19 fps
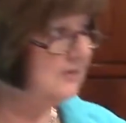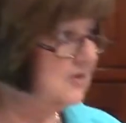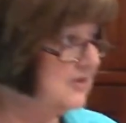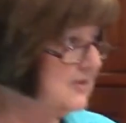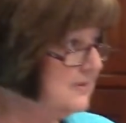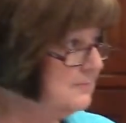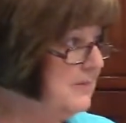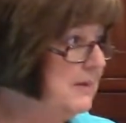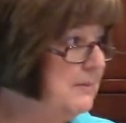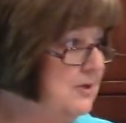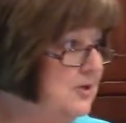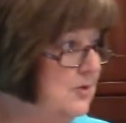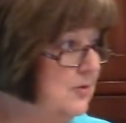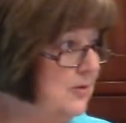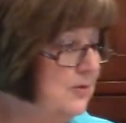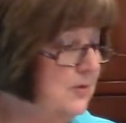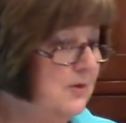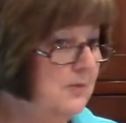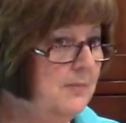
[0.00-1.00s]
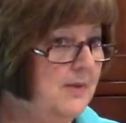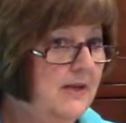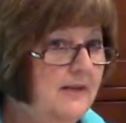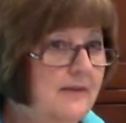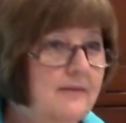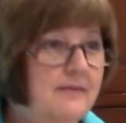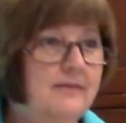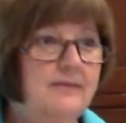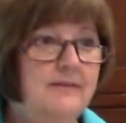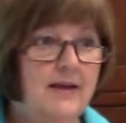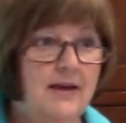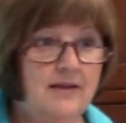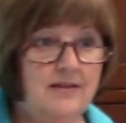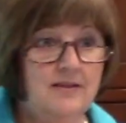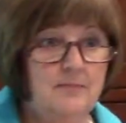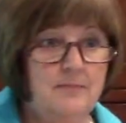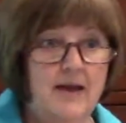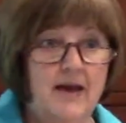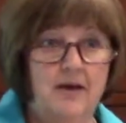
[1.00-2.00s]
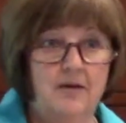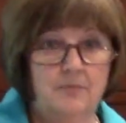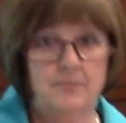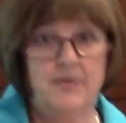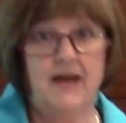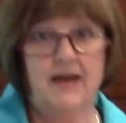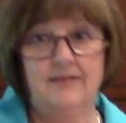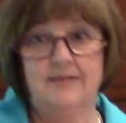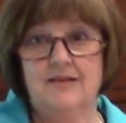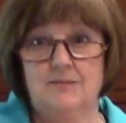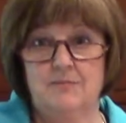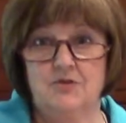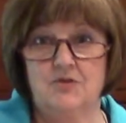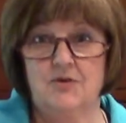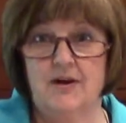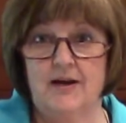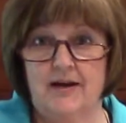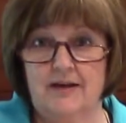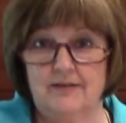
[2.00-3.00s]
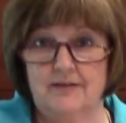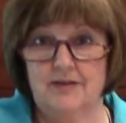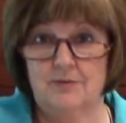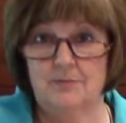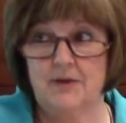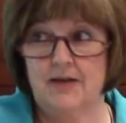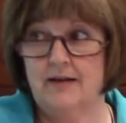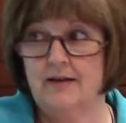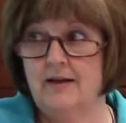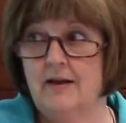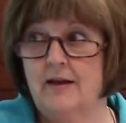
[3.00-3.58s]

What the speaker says: just maybe 2 or 3 minutes, take them out, pat them dry a little bit.